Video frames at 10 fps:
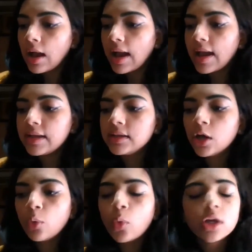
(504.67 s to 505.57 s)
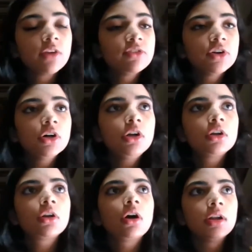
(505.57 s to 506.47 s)
And whatever
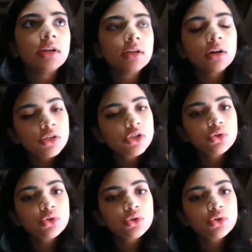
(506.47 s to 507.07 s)
returns